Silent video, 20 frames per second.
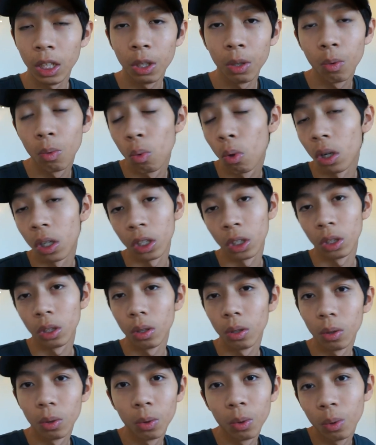you
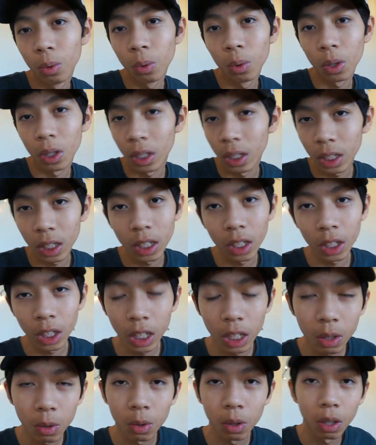who are
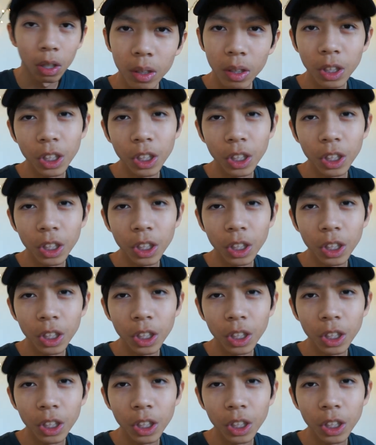talking or